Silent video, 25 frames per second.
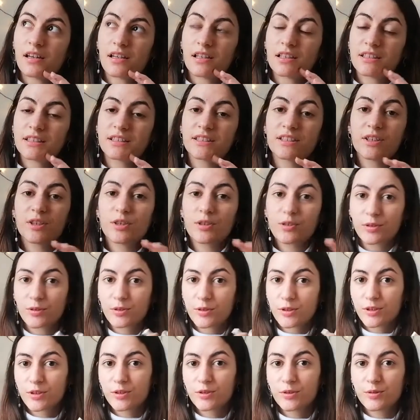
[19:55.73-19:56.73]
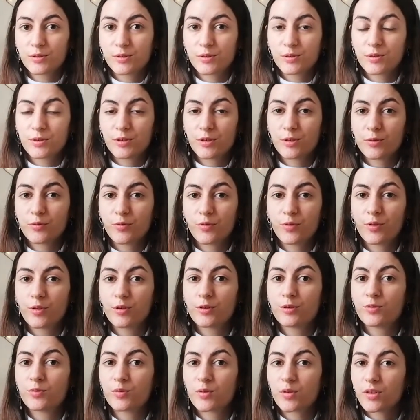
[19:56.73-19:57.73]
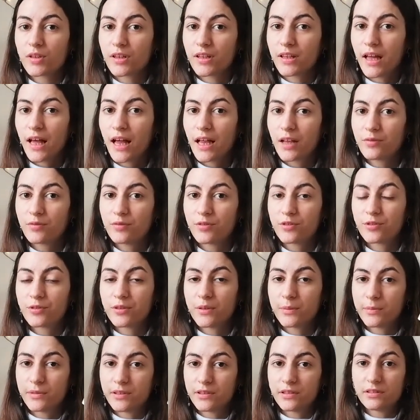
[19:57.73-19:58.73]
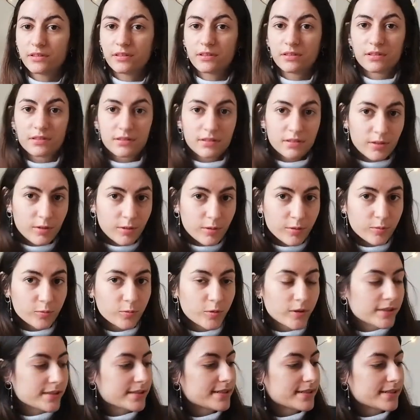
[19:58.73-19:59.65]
so you fold half a ribbon on one